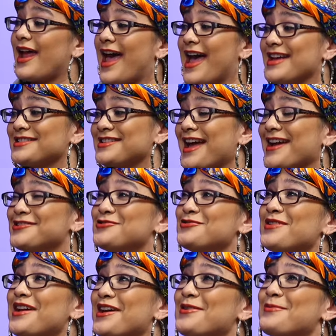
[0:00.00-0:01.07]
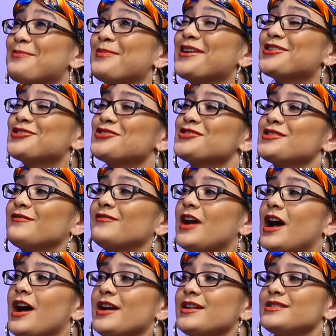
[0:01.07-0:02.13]
ass. I do get pictures of
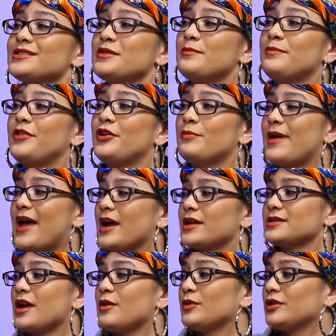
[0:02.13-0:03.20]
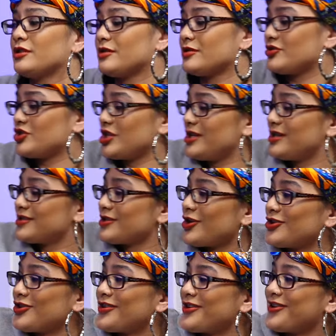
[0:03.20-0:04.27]
guys their backside with their jeans
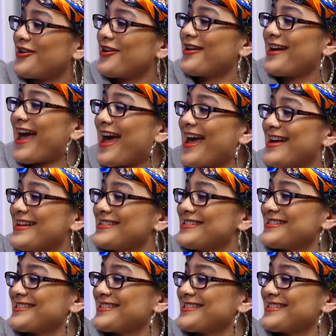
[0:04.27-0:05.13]
under their ass.